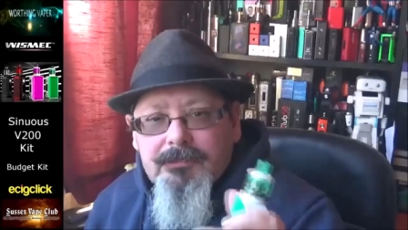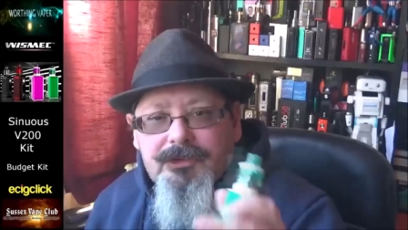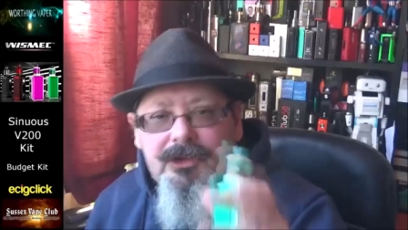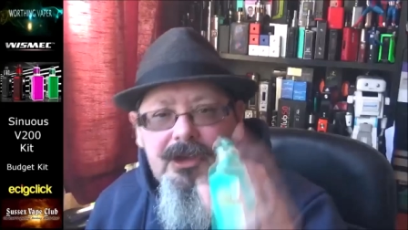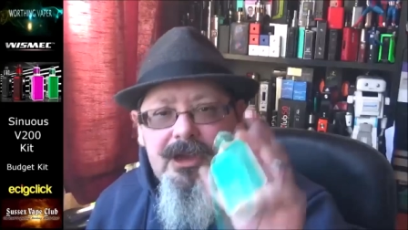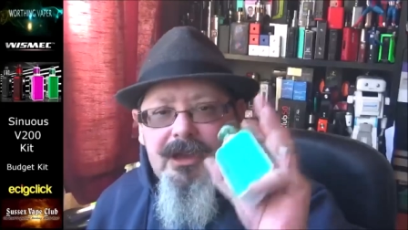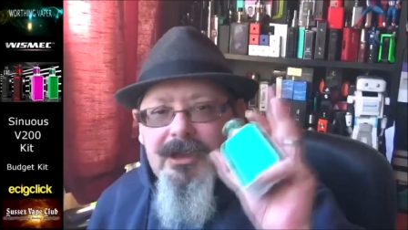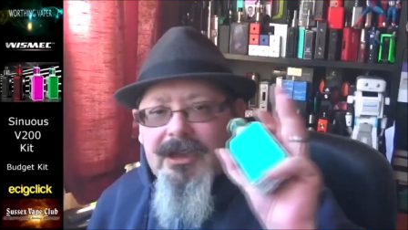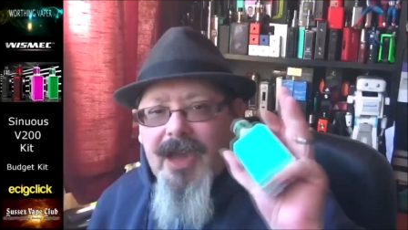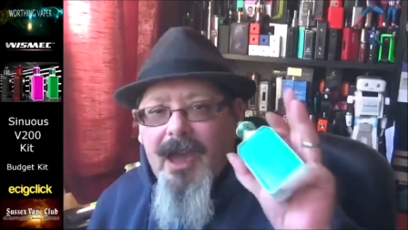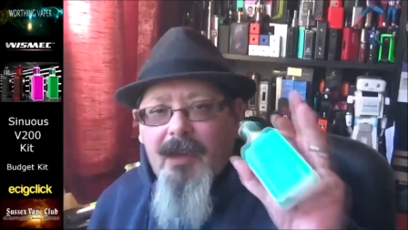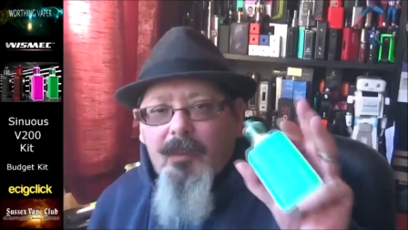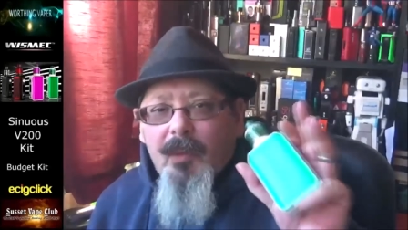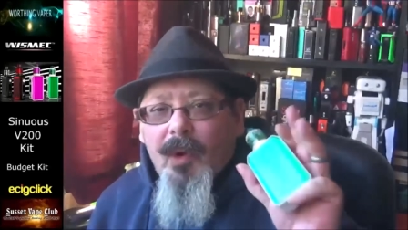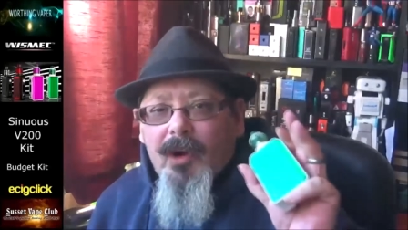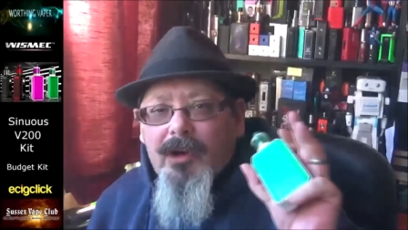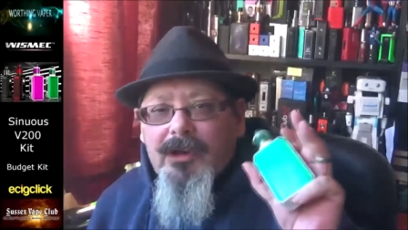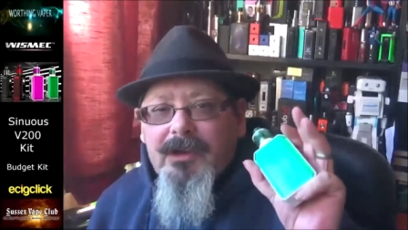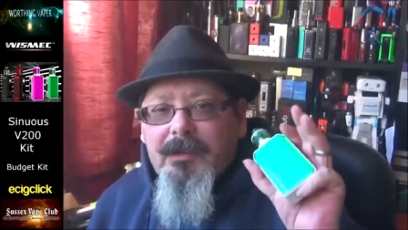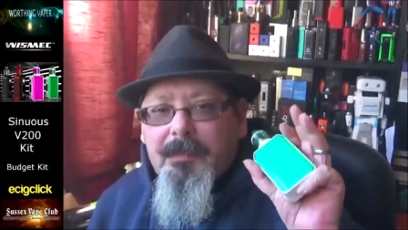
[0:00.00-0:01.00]
So you get
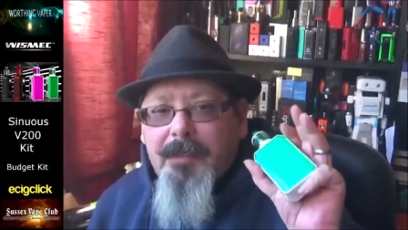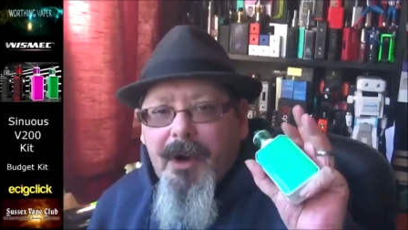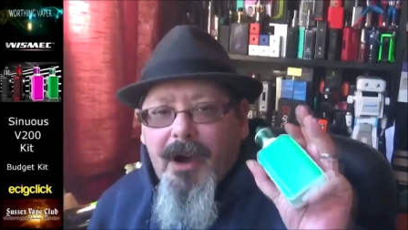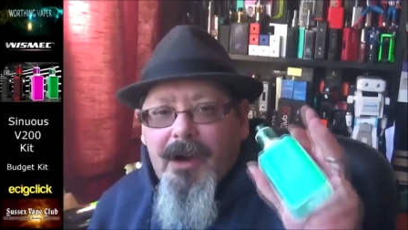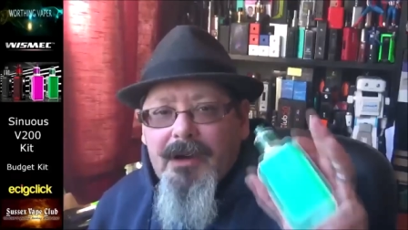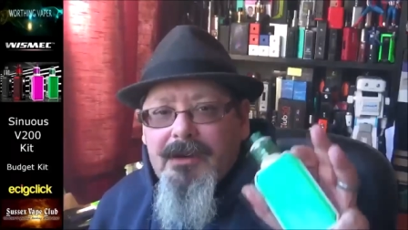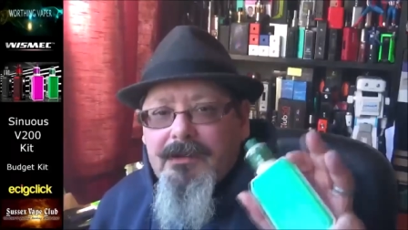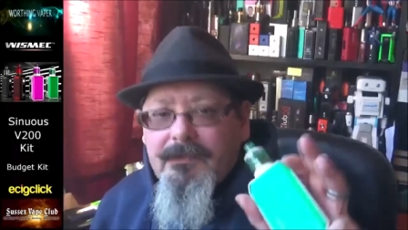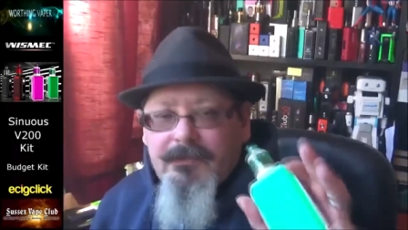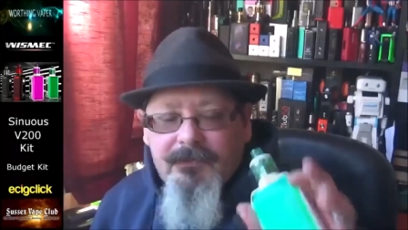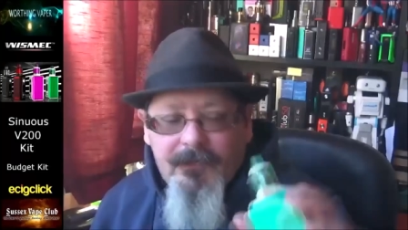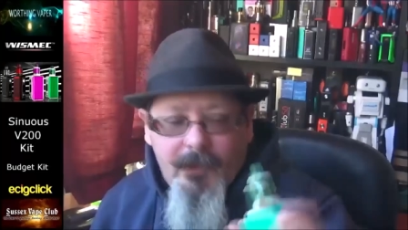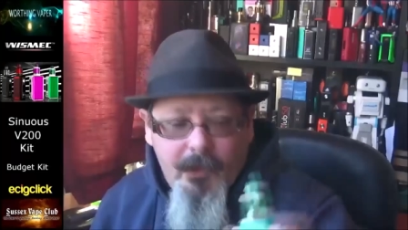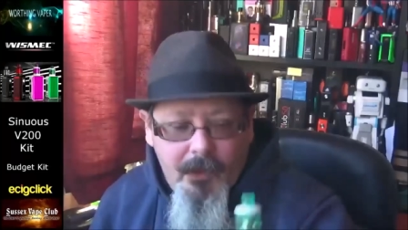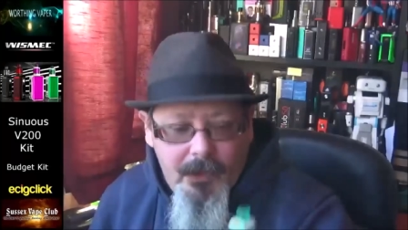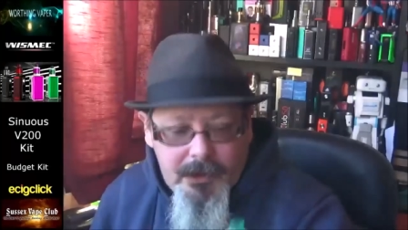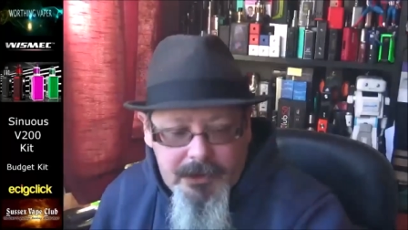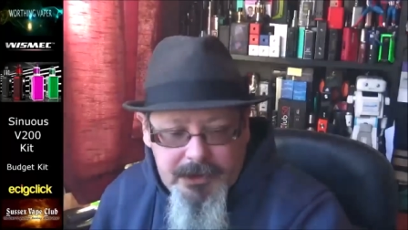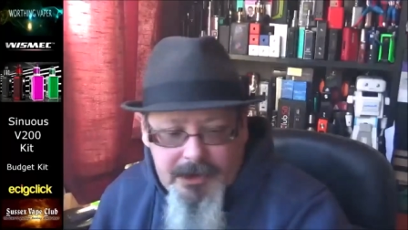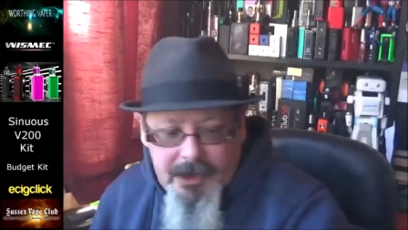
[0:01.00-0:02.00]
what you pay
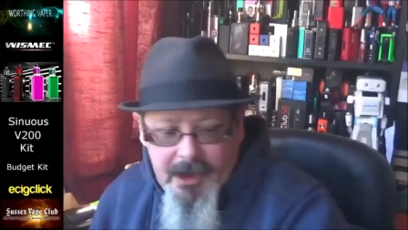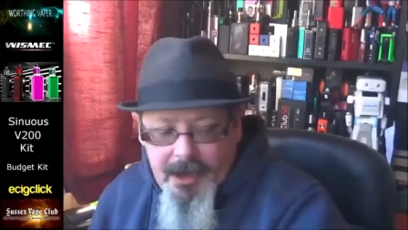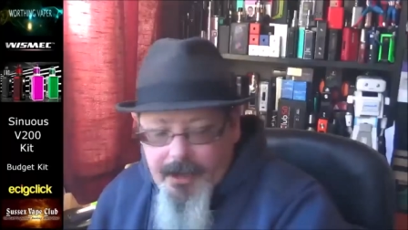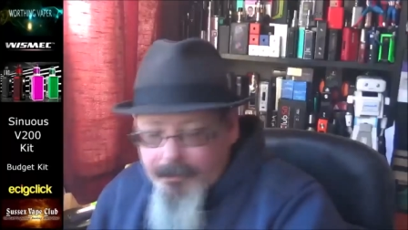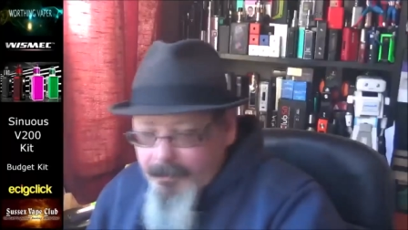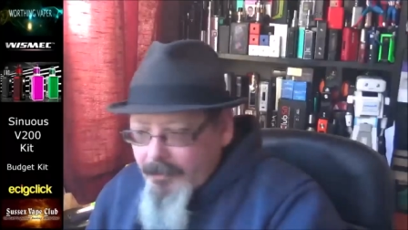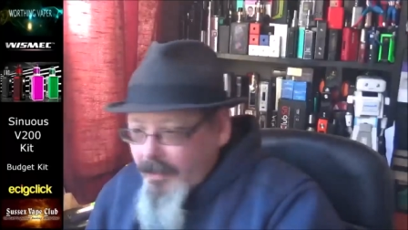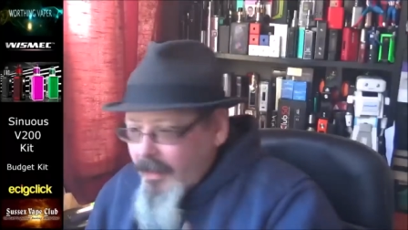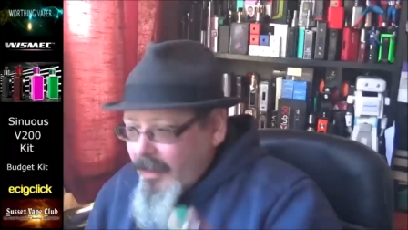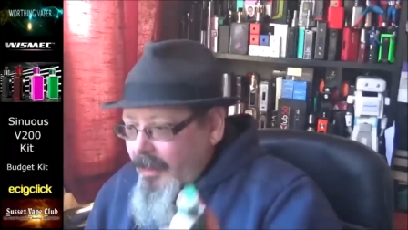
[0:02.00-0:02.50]
for, yeah?